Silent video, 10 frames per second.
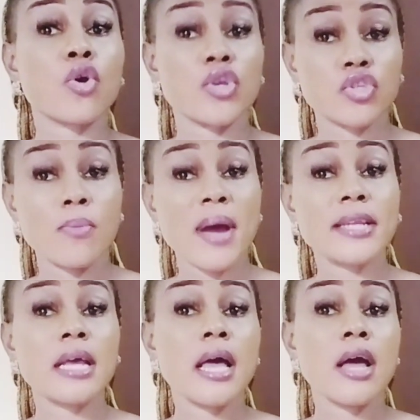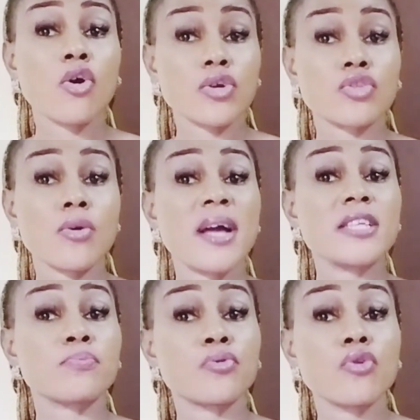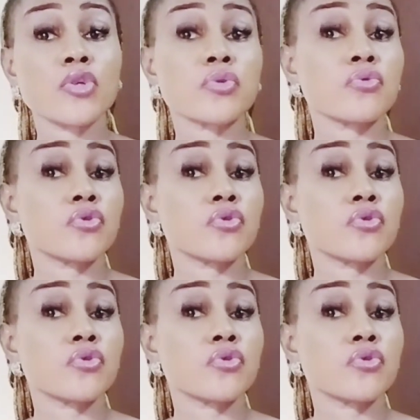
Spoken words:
We customize products